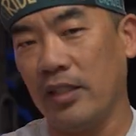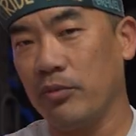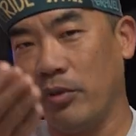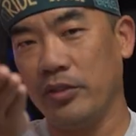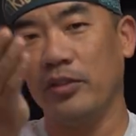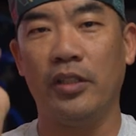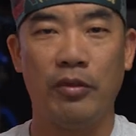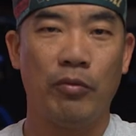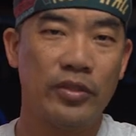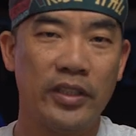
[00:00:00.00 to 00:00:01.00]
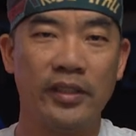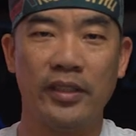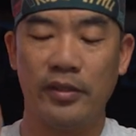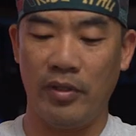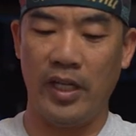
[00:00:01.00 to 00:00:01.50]
That's why you're here watching
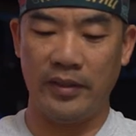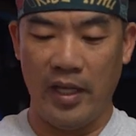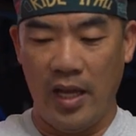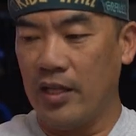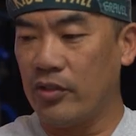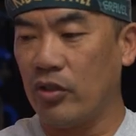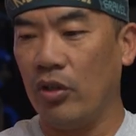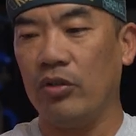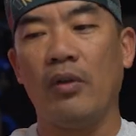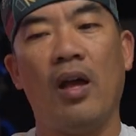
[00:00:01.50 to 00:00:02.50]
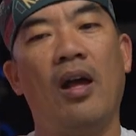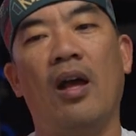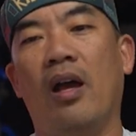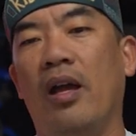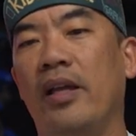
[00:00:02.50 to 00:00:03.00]
this, right? So
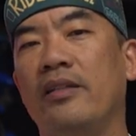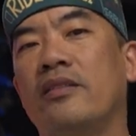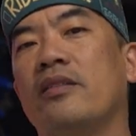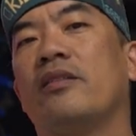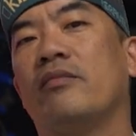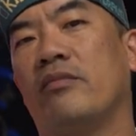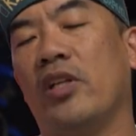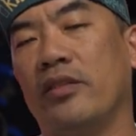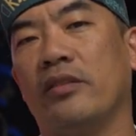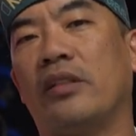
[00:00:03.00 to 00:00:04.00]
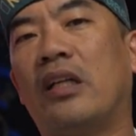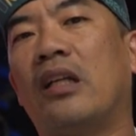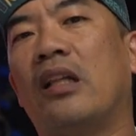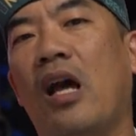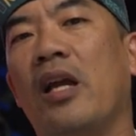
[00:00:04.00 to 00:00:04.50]
it just doesn't
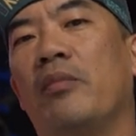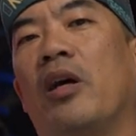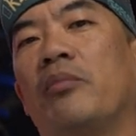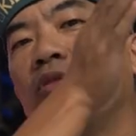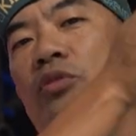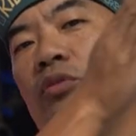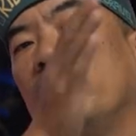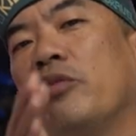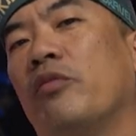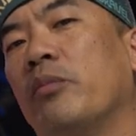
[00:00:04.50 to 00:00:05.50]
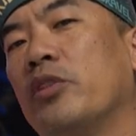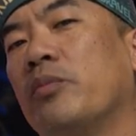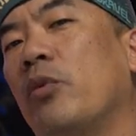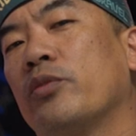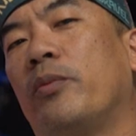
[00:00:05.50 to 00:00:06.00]
climb up to from the
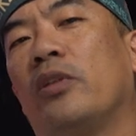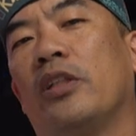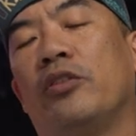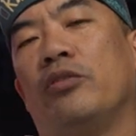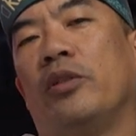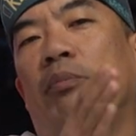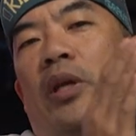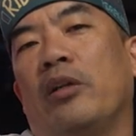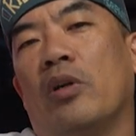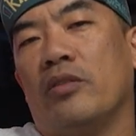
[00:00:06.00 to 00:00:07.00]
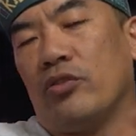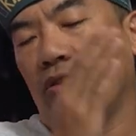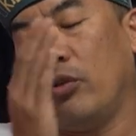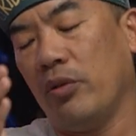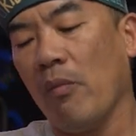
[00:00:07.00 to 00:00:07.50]
small spoklet to the big one.
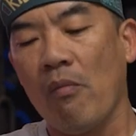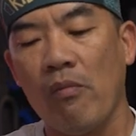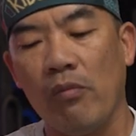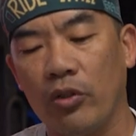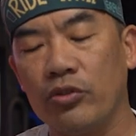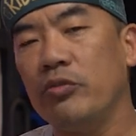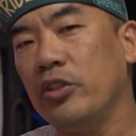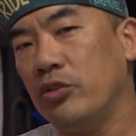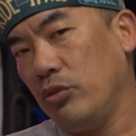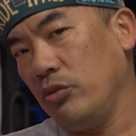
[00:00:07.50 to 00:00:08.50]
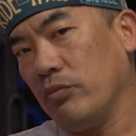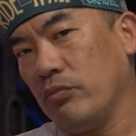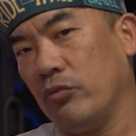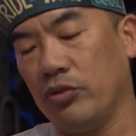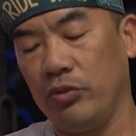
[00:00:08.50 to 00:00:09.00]
So what do we do?
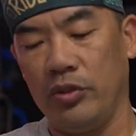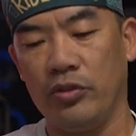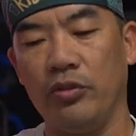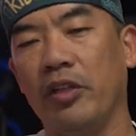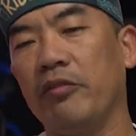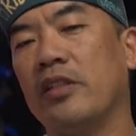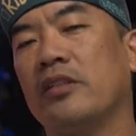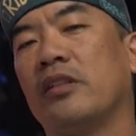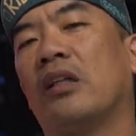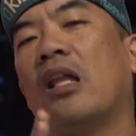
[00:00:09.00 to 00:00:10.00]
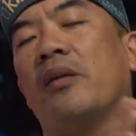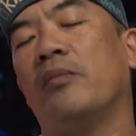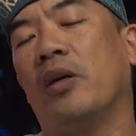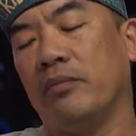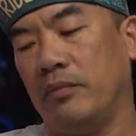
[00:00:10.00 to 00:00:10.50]
What do we do if it doesn't
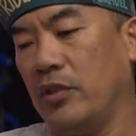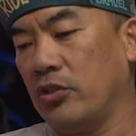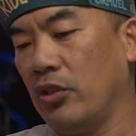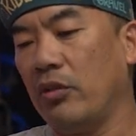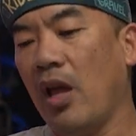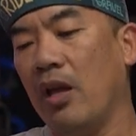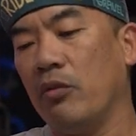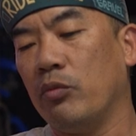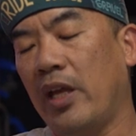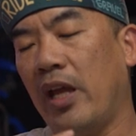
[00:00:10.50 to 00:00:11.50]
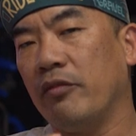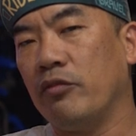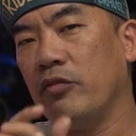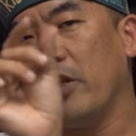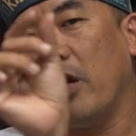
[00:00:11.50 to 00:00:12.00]
climb up? So we have
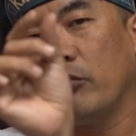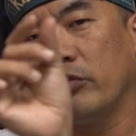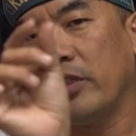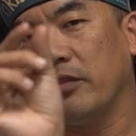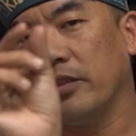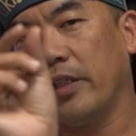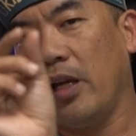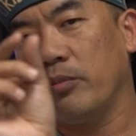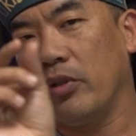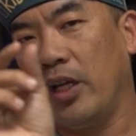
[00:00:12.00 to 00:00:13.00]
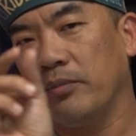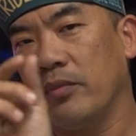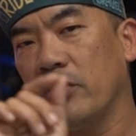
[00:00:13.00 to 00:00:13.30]
to narrow down the gaps, right?